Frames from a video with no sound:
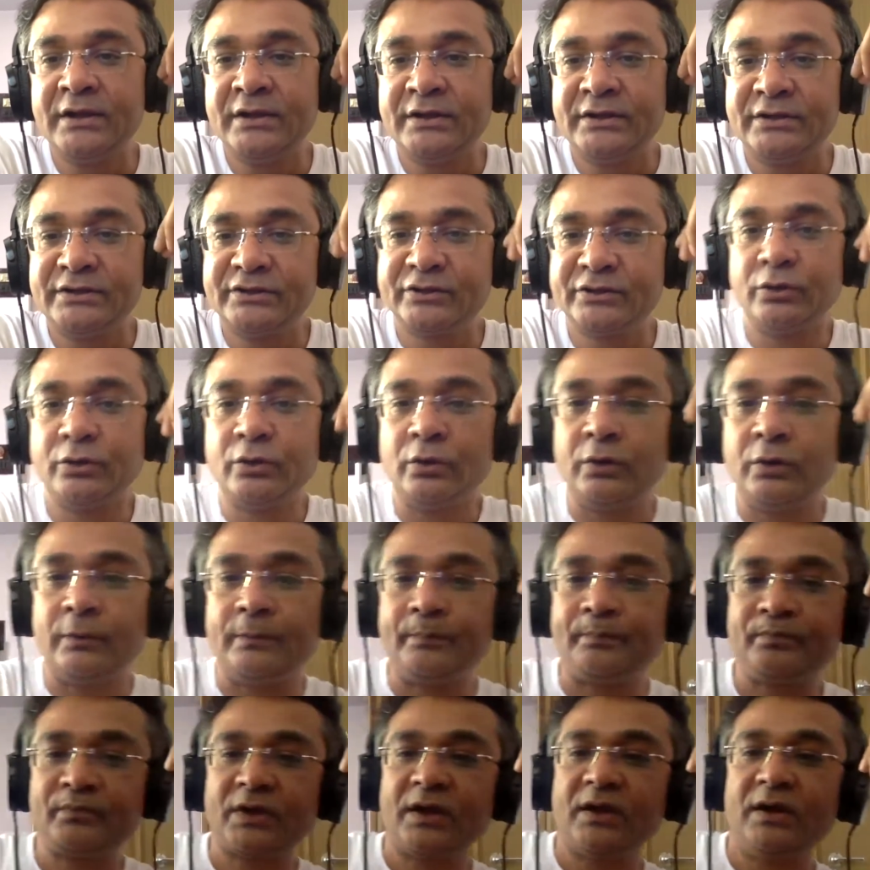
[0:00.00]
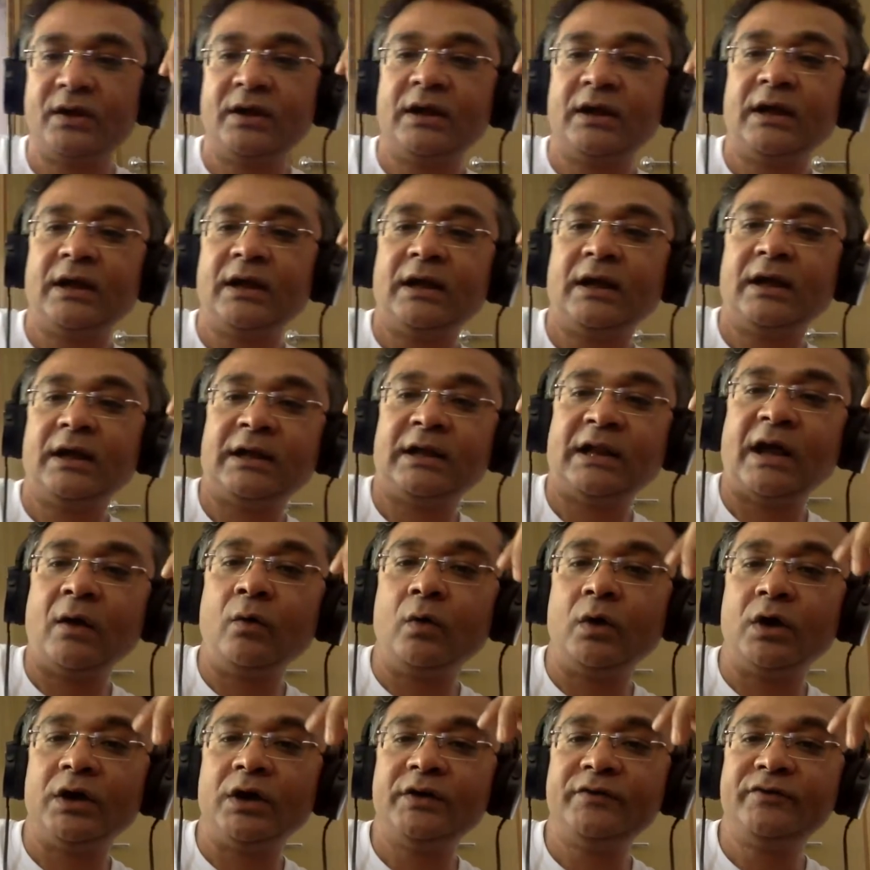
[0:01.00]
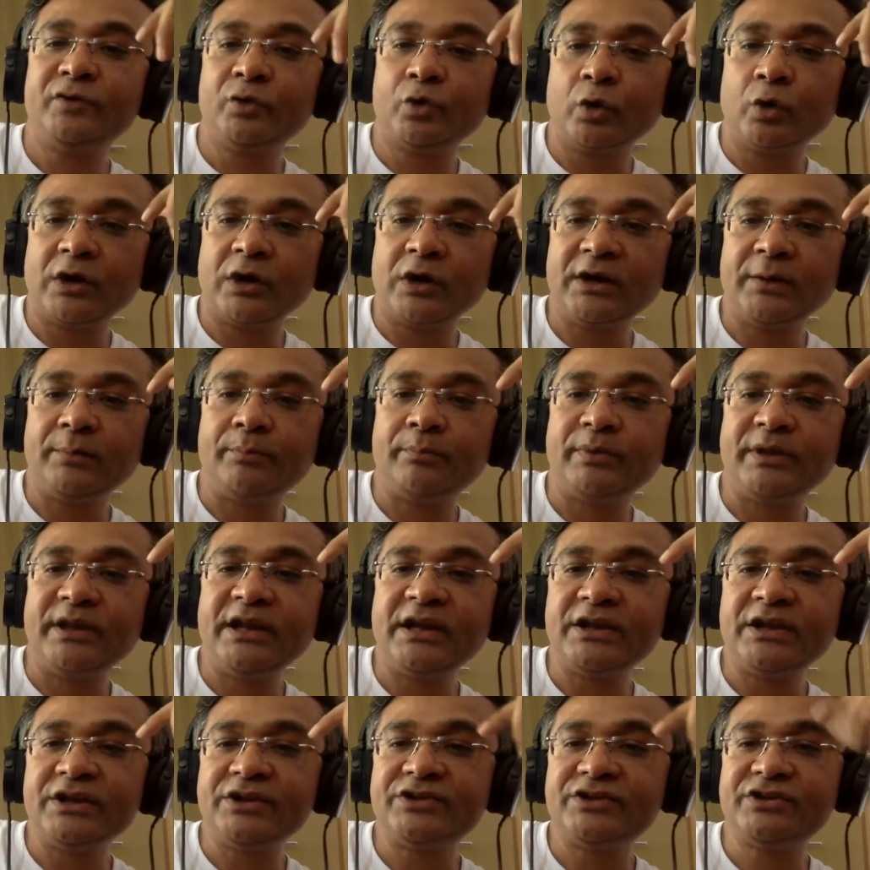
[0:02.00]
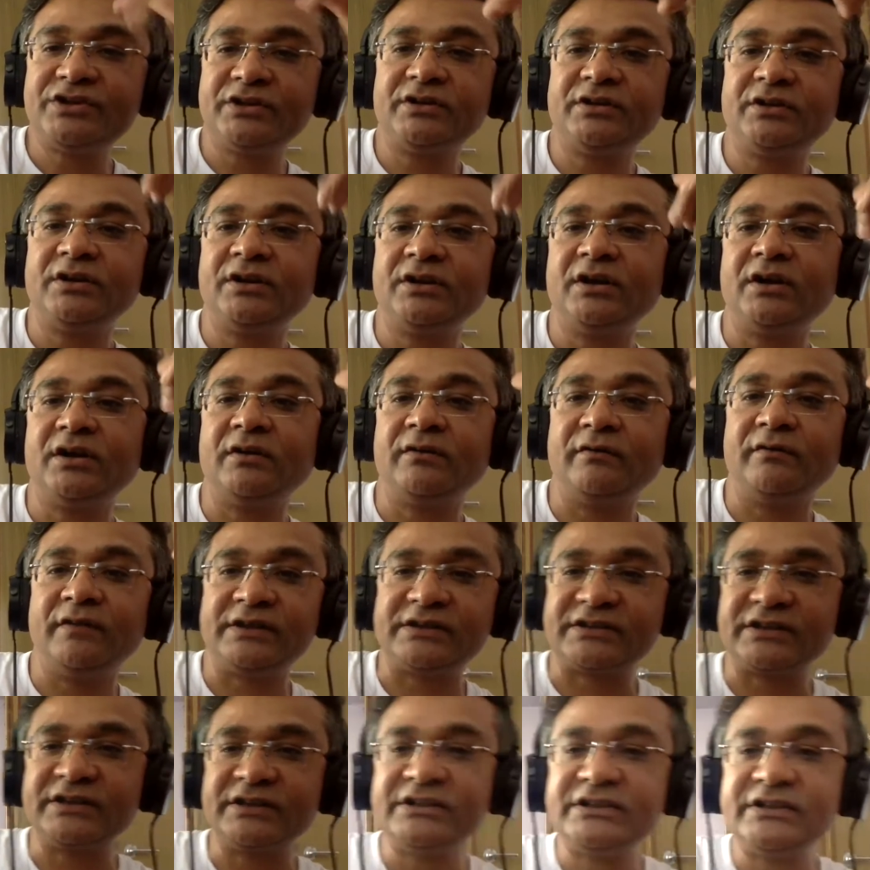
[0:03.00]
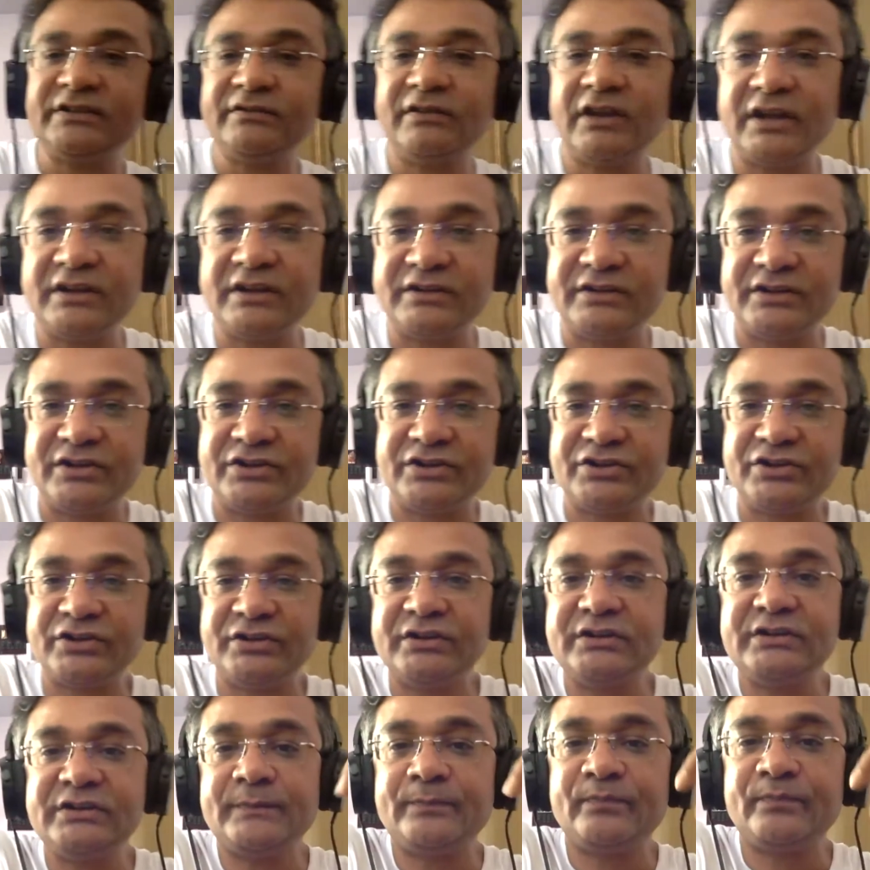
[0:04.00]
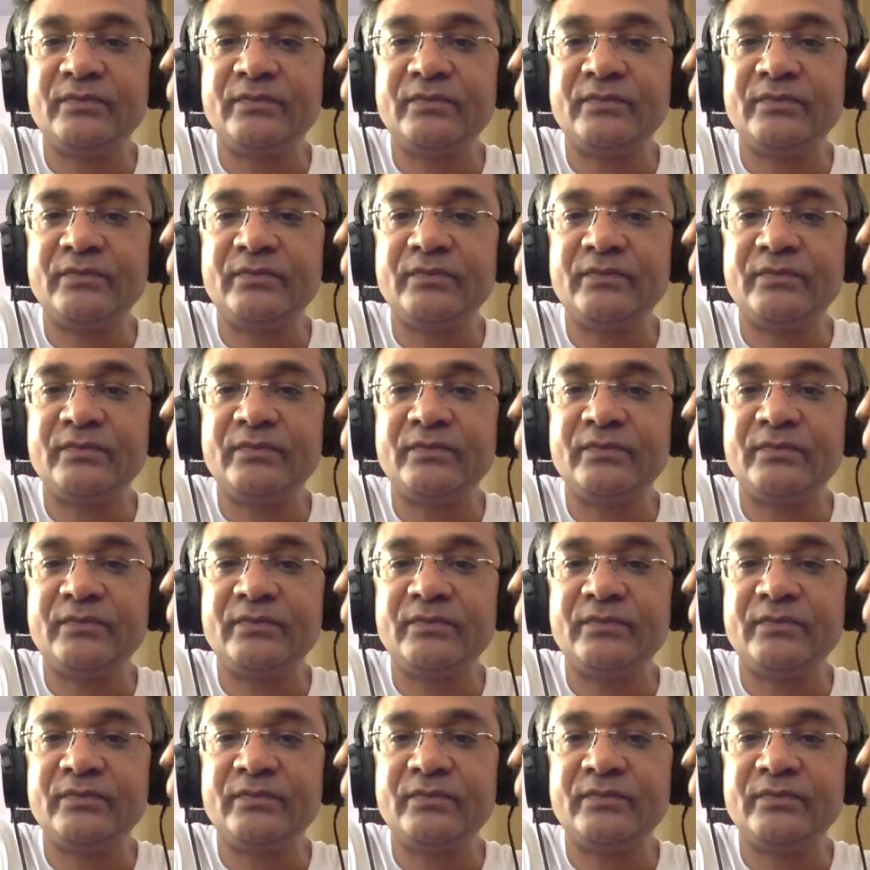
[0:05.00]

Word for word: So now, if you look at the pre-Christian uh, Western civilizations,